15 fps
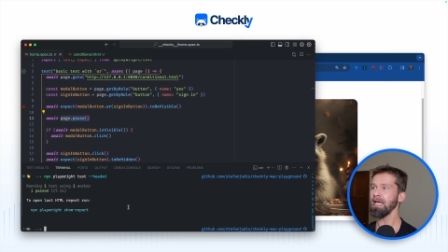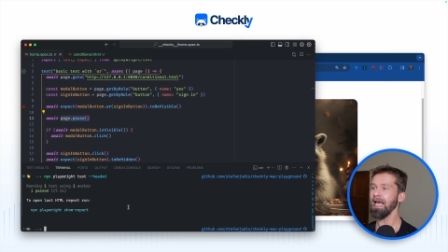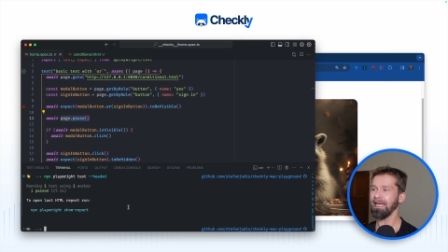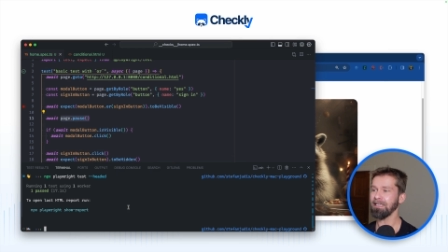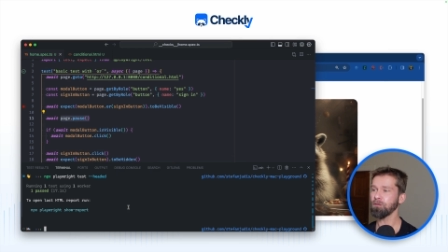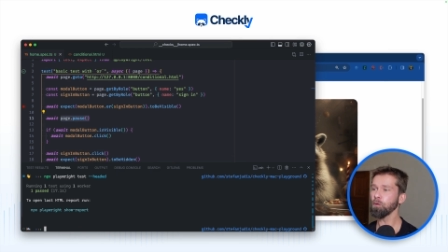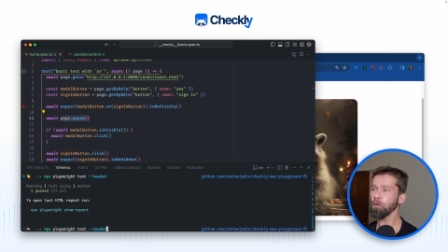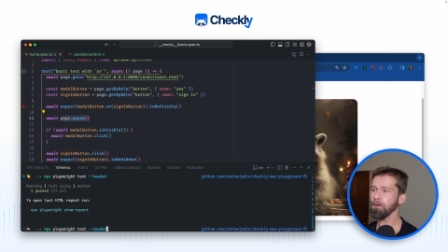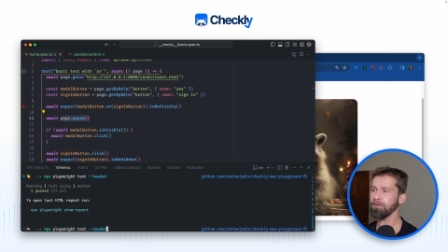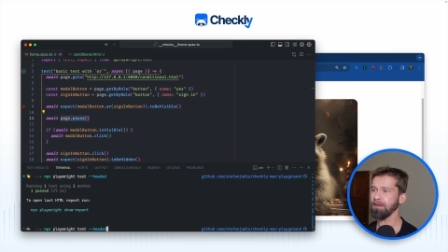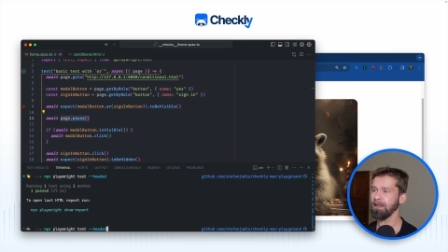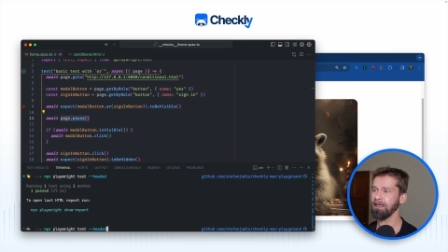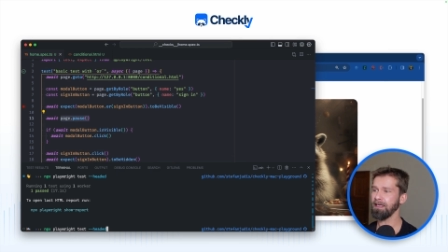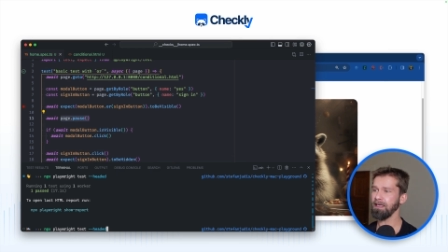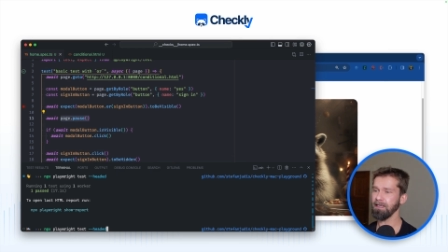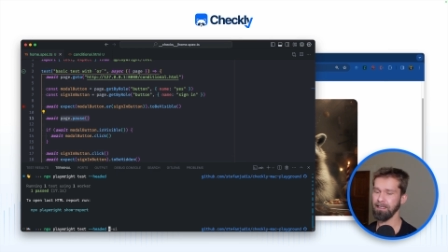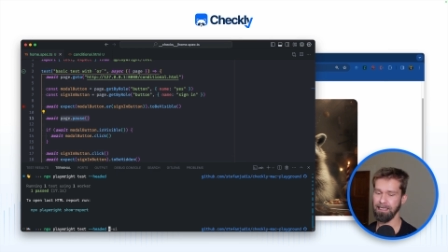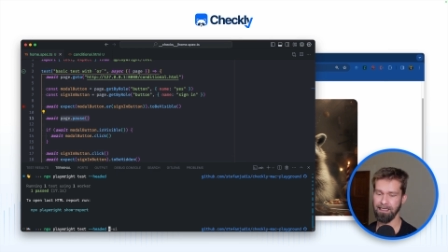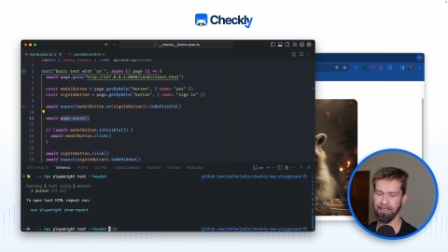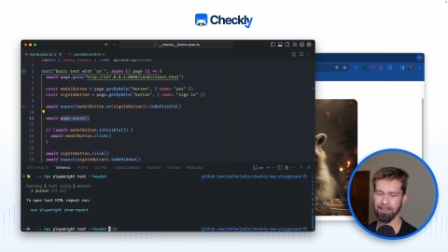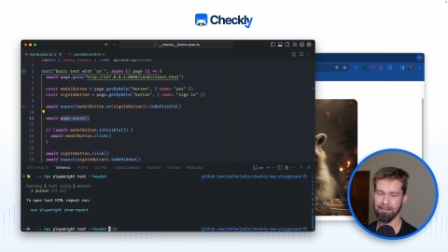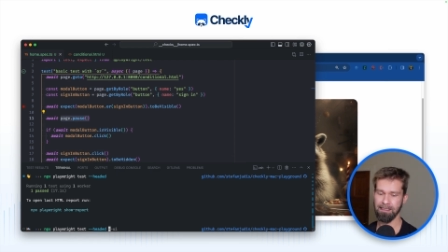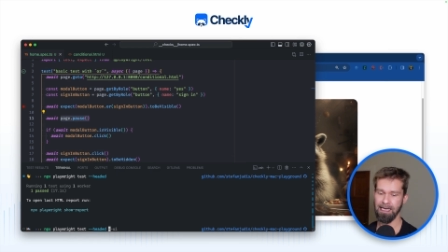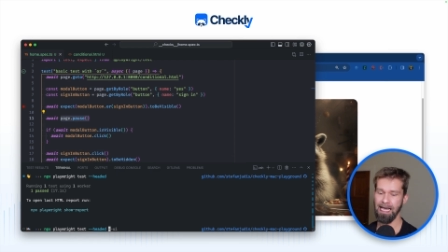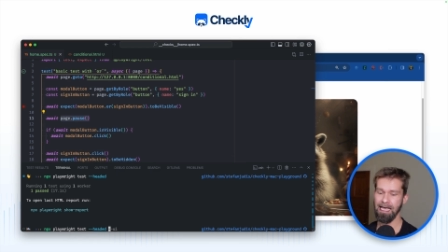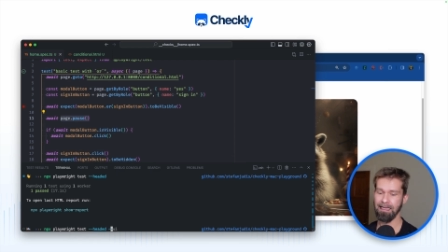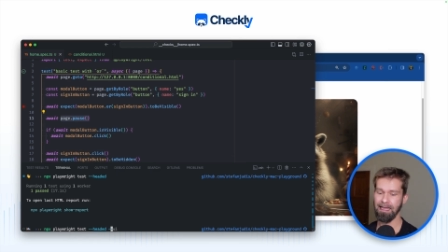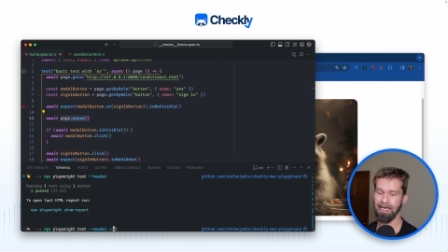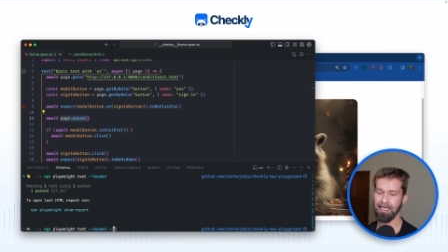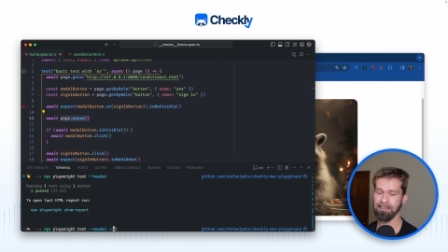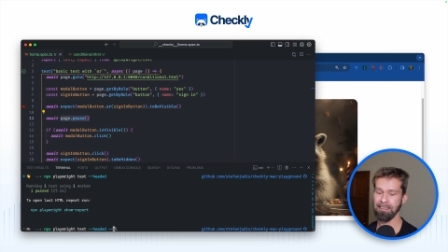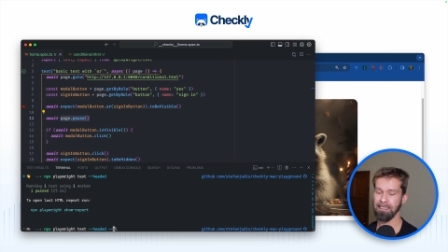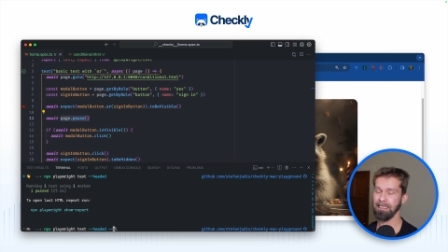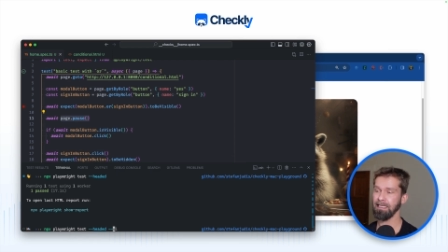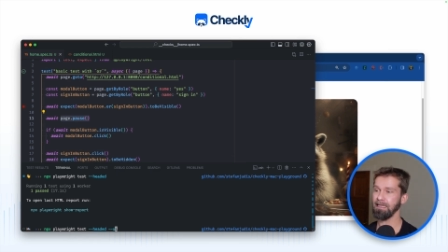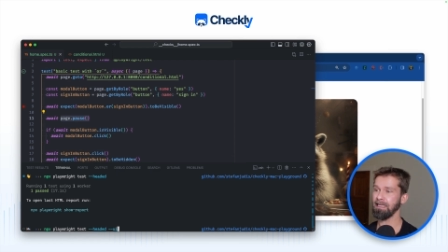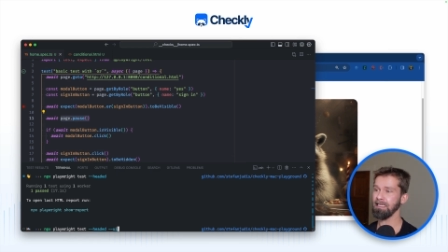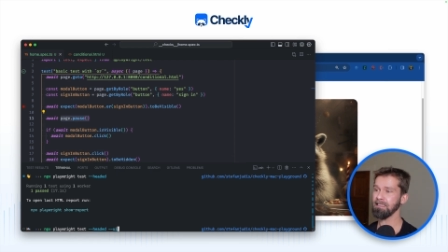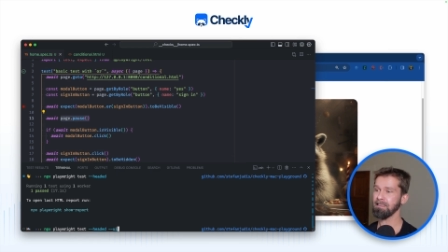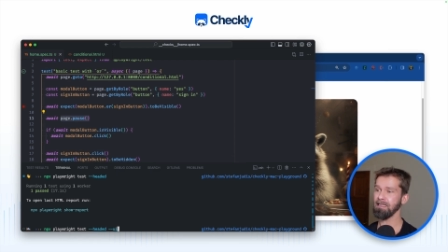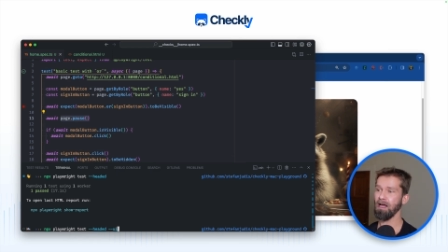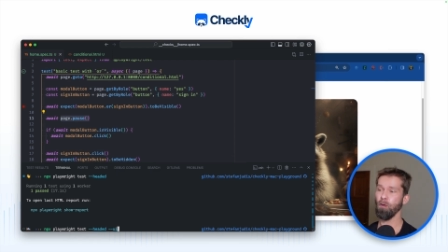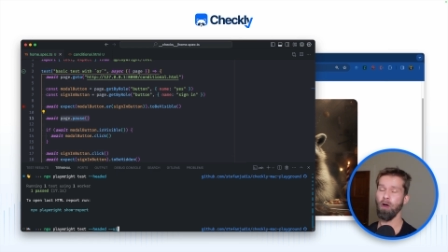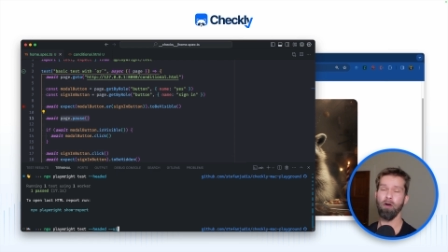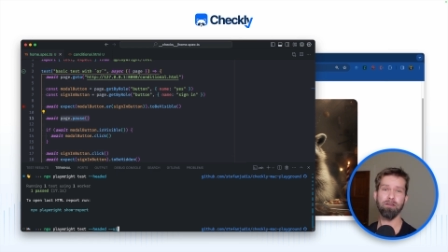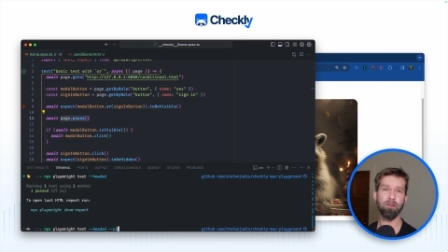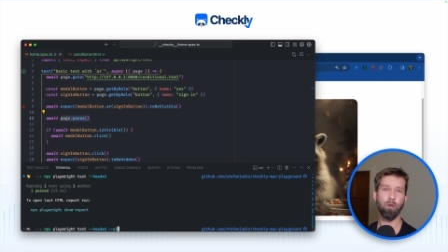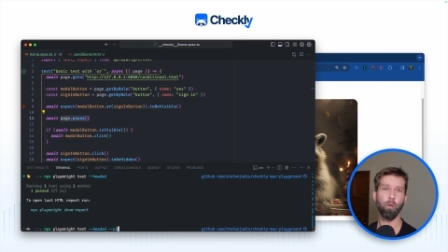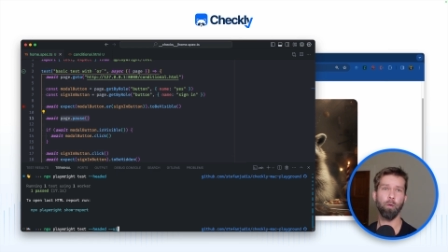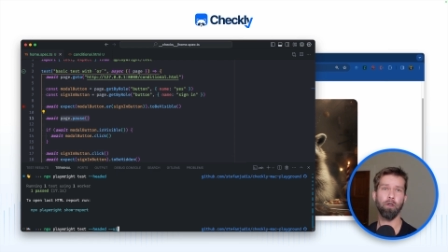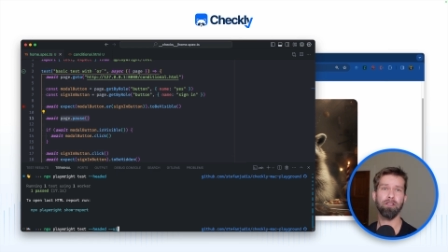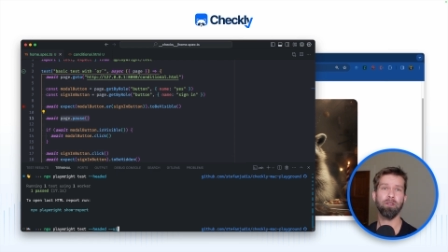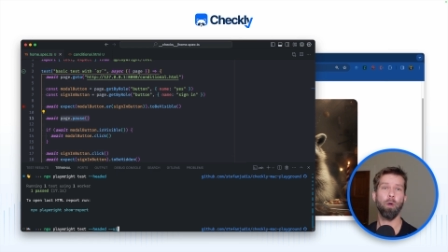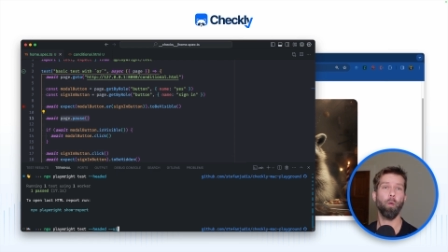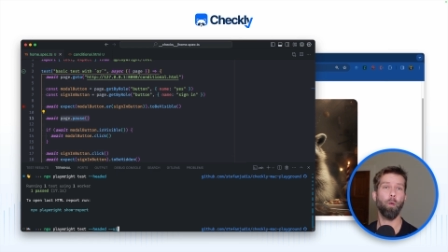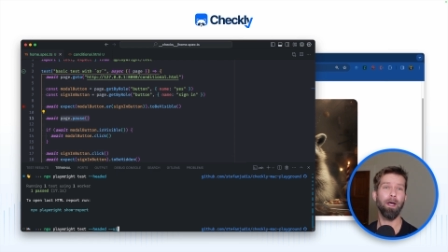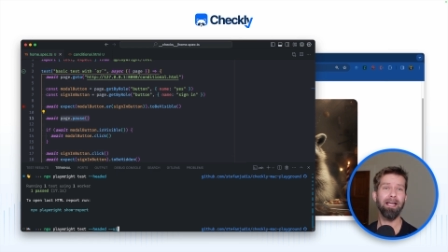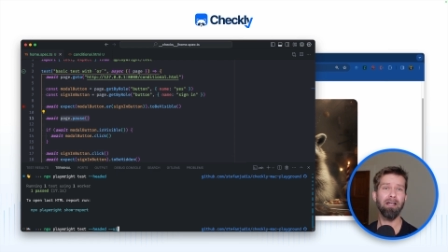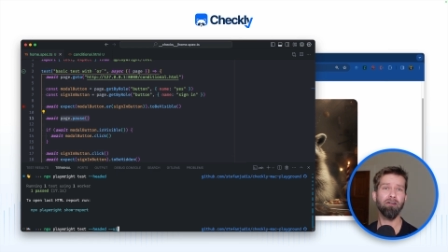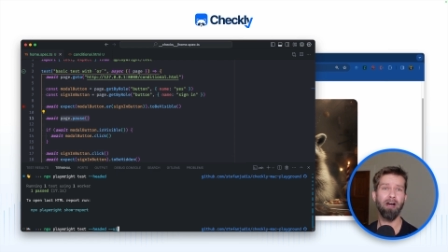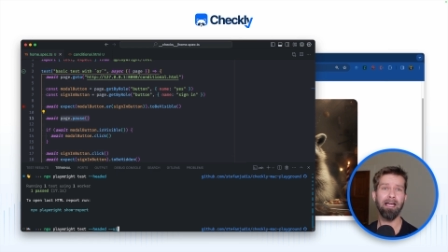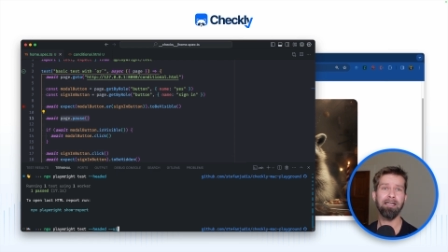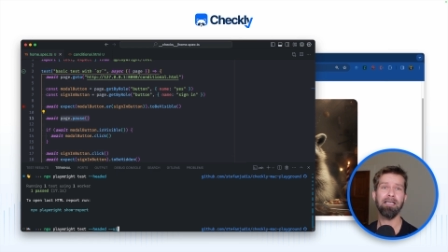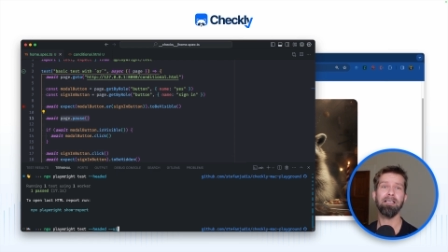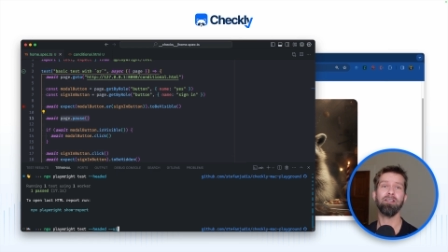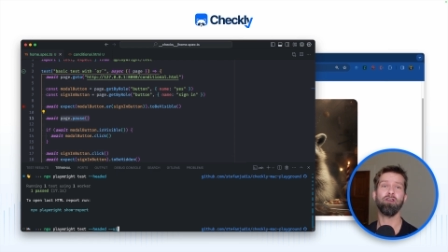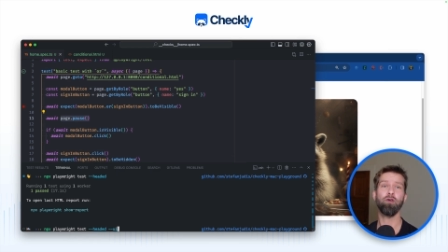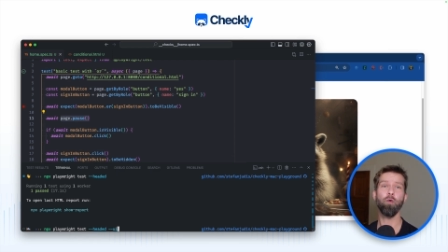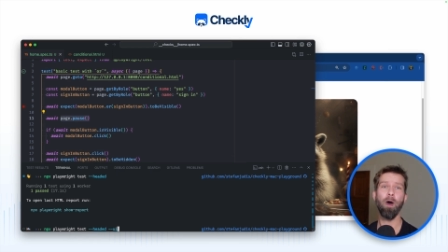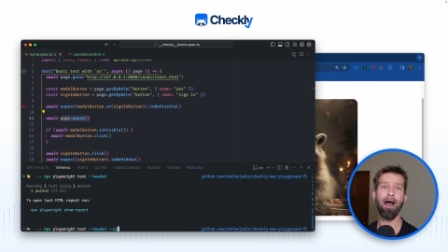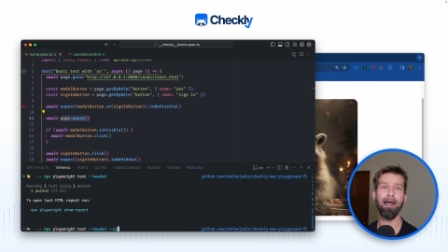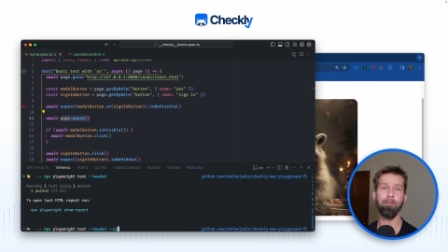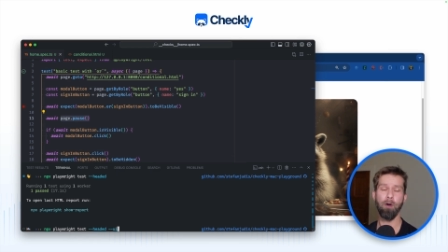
And the cool thing here is that this now also works when I run UI